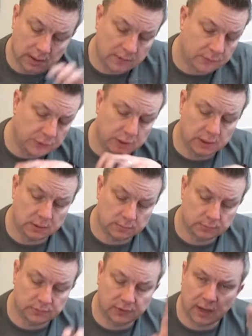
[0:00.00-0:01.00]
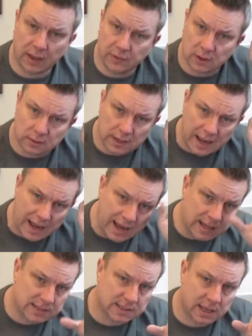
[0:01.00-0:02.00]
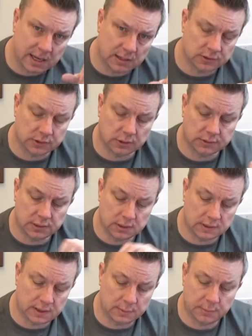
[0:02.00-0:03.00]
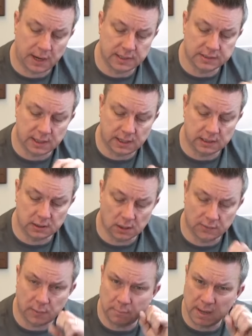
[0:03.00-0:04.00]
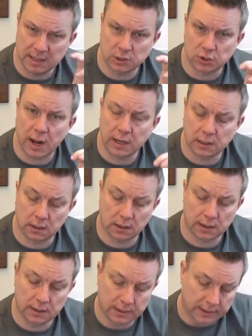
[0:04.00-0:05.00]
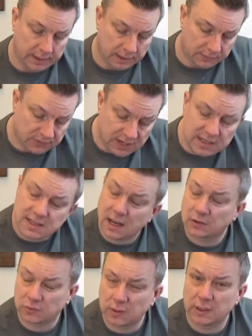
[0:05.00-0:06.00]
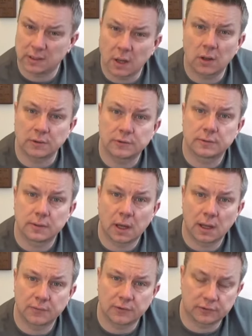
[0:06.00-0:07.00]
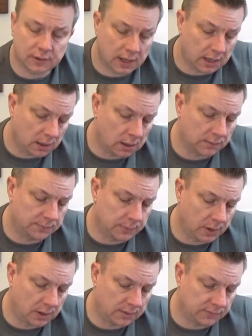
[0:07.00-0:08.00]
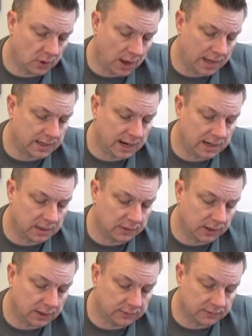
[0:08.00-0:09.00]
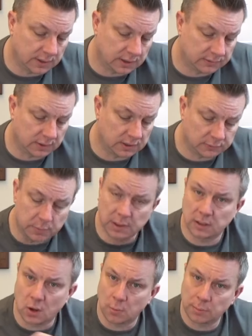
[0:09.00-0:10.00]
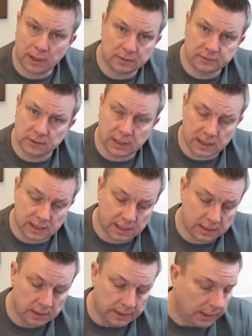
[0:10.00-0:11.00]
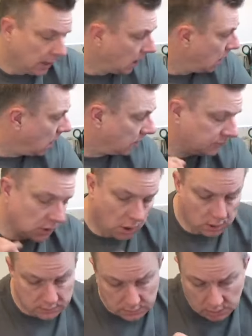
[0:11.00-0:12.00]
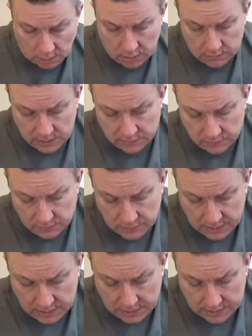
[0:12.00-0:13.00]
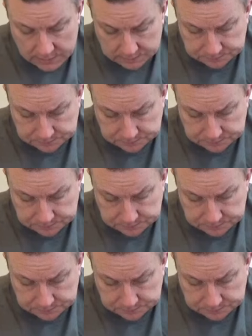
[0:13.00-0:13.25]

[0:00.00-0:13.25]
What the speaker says: everything together as they instructed, and then painted it in kind of a mid-grey colour. Detail's really nice, I have to say. I've not added anything into this, and it's pretty complex in there now. I've not glued in the